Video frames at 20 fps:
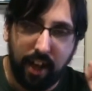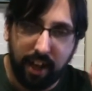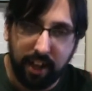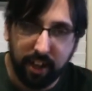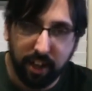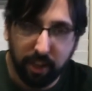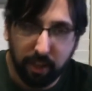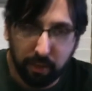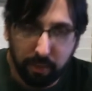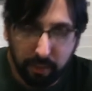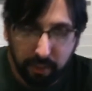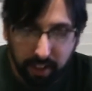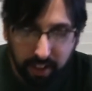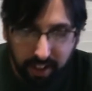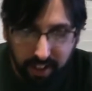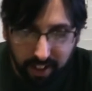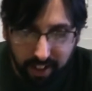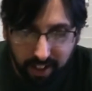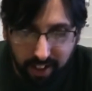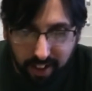I owe
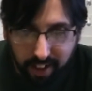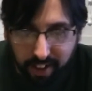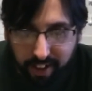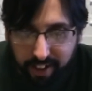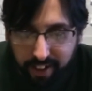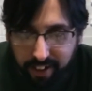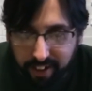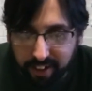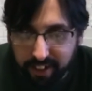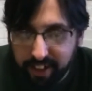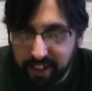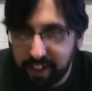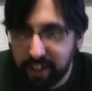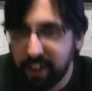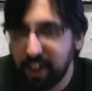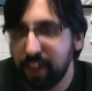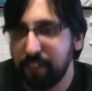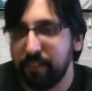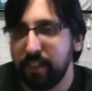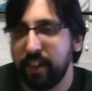Alien
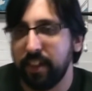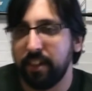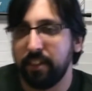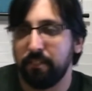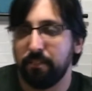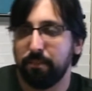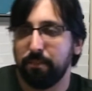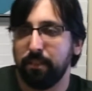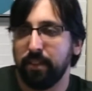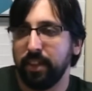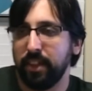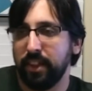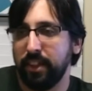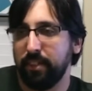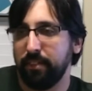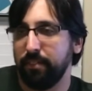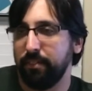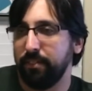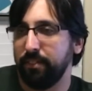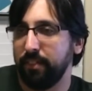Covenant a,
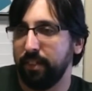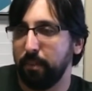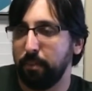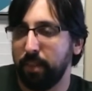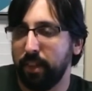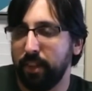uh, a